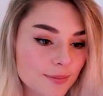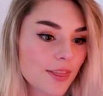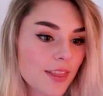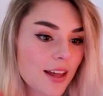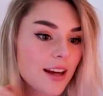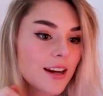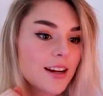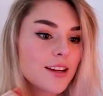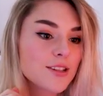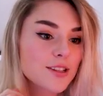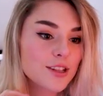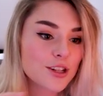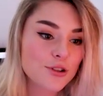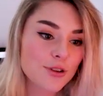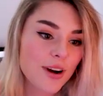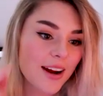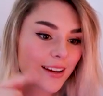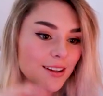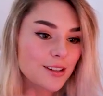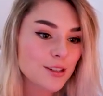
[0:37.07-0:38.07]
That is the
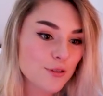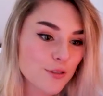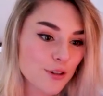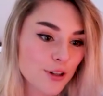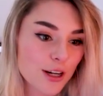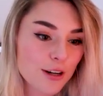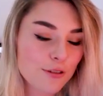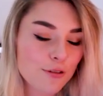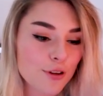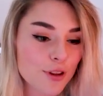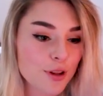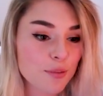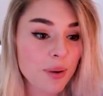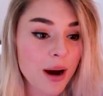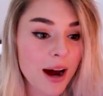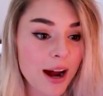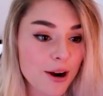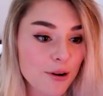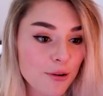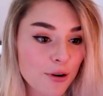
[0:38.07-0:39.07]
Dragon's Fury for the
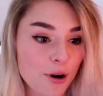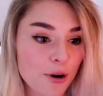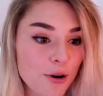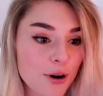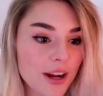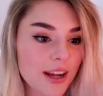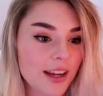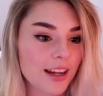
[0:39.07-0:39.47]
pyro.